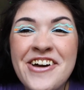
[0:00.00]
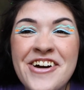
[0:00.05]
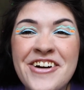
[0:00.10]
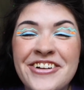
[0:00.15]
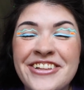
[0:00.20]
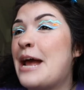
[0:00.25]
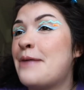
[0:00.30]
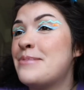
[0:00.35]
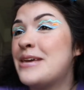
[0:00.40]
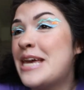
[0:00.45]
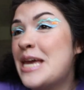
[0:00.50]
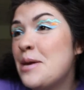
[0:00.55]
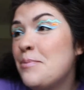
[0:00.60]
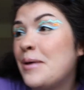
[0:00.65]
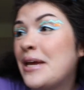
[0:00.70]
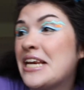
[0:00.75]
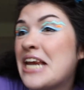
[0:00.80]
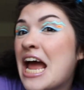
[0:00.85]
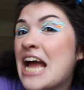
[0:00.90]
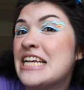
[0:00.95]
I'm
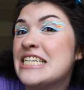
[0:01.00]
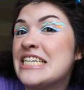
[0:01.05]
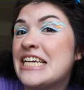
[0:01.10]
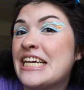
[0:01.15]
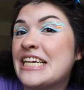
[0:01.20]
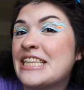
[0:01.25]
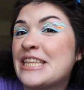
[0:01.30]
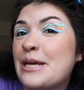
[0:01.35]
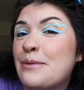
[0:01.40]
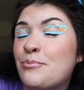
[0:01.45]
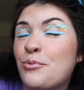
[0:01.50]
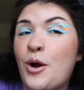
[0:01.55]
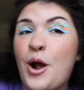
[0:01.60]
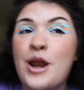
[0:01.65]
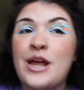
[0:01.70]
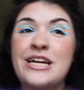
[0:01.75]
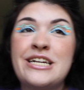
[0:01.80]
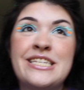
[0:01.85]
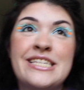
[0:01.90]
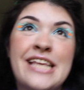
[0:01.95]
keeping nineteen lip
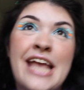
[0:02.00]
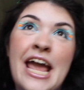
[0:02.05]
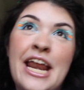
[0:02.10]
products,